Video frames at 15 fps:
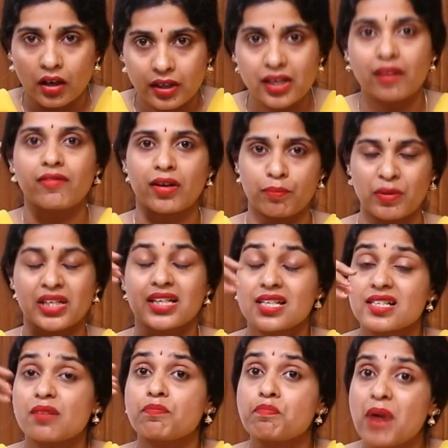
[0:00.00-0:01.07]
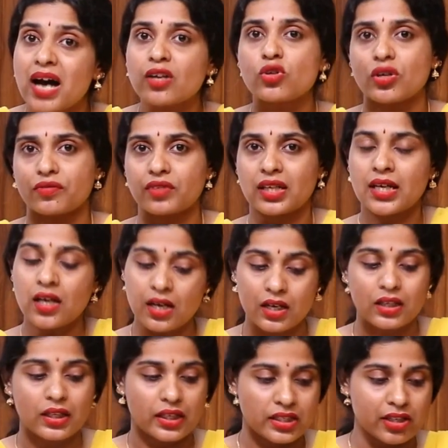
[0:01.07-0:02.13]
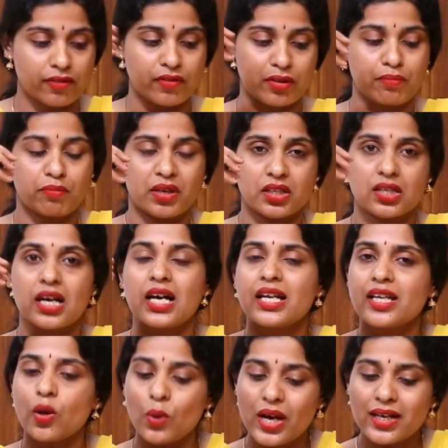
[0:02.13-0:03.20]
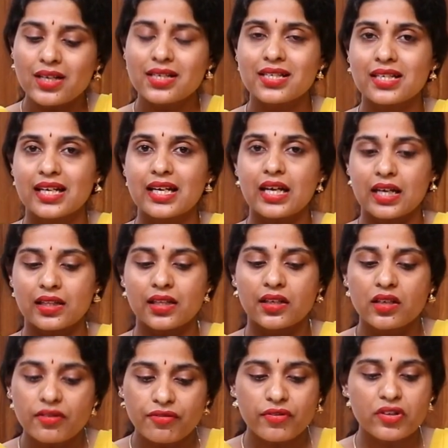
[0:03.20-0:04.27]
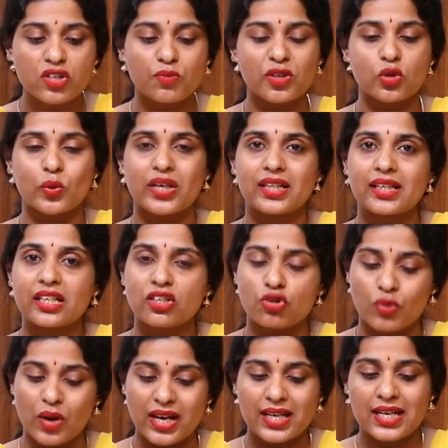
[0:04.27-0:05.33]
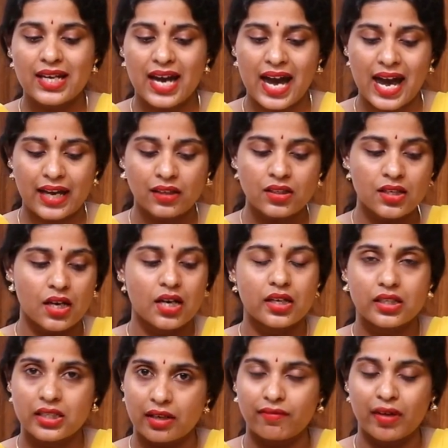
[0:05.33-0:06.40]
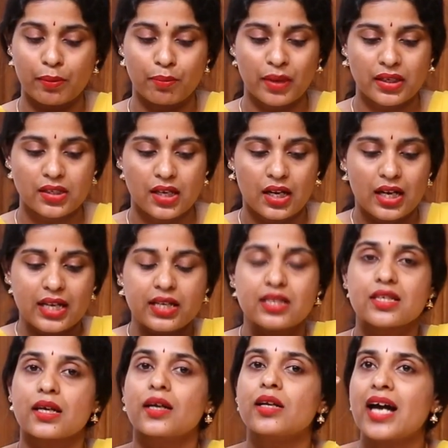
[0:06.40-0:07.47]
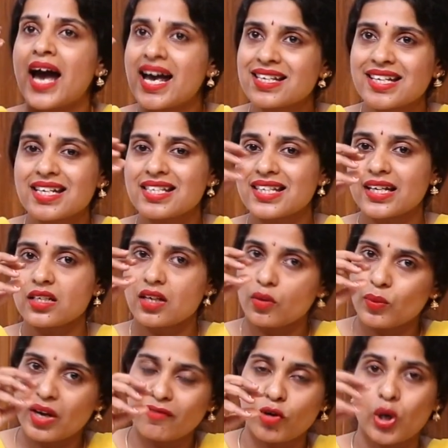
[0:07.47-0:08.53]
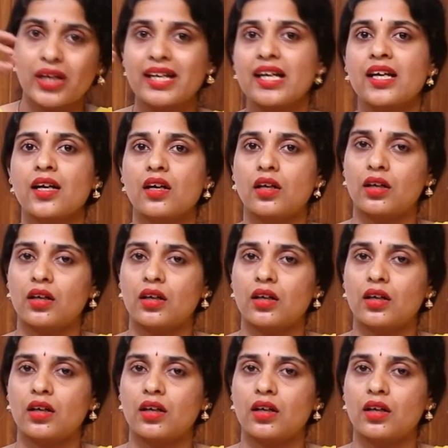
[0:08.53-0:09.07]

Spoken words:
development. It is a part of the development. Now let us see the difference between the training and development. See, as I said, we have already